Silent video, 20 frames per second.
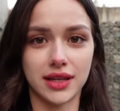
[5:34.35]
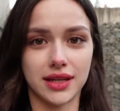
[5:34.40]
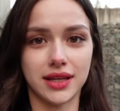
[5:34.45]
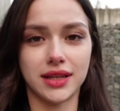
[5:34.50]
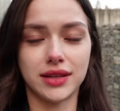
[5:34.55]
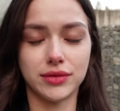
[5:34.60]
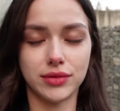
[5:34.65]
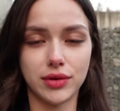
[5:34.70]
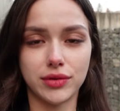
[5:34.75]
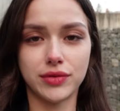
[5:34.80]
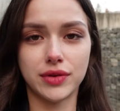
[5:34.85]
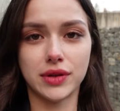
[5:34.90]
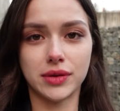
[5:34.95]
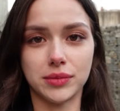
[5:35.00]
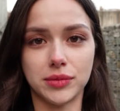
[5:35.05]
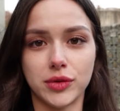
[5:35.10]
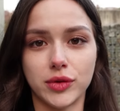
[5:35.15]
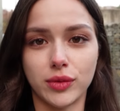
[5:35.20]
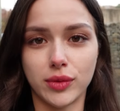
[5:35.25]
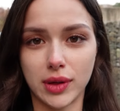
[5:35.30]
and we
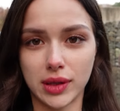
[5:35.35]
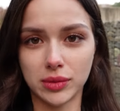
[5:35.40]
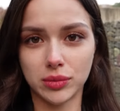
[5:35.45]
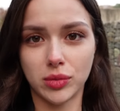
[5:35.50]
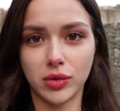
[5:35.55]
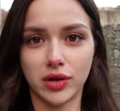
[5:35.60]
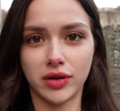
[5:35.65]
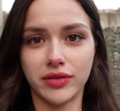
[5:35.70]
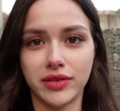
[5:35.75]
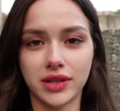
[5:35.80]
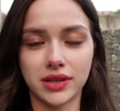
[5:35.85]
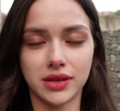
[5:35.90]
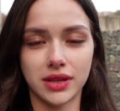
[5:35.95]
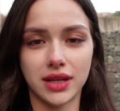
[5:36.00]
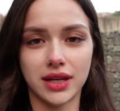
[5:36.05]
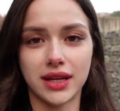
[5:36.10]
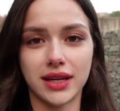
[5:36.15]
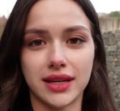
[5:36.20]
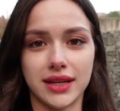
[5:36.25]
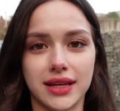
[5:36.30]
filmed one more
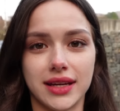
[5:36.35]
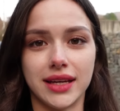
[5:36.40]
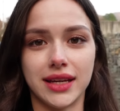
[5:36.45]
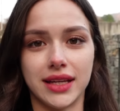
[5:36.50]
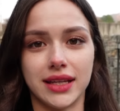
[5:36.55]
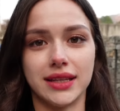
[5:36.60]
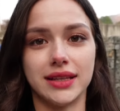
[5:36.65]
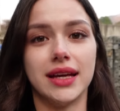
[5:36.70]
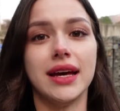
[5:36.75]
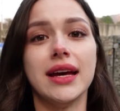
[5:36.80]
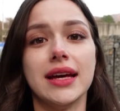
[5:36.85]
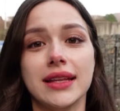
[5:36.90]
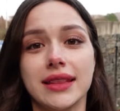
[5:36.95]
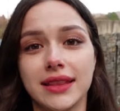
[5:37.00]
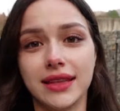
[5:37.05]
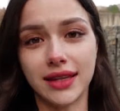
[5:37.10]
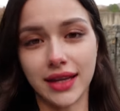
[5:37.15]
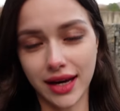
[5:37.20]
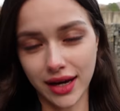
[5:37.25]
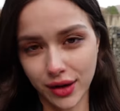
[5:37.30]
villa and
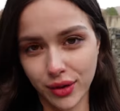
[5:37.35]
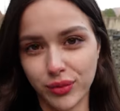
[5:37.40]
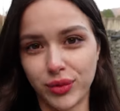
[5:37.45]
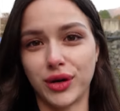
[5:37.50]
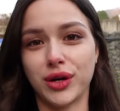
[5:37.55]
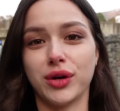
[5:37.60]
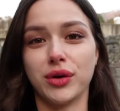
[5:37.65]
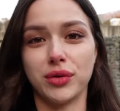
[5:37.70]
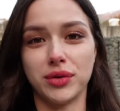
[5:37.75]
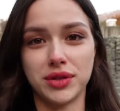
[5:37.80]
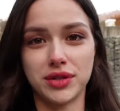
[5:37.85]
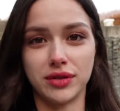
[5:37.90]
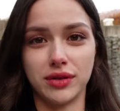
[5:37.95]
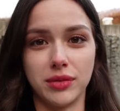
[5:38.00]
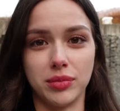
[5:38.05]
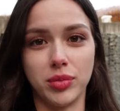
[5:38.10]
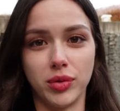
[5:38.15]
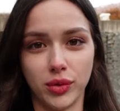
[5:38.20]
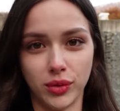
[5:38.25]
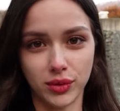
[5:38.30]
now we're going to
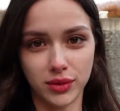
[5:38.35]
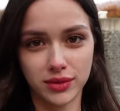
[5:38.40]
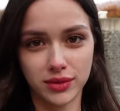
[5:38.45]
the pool.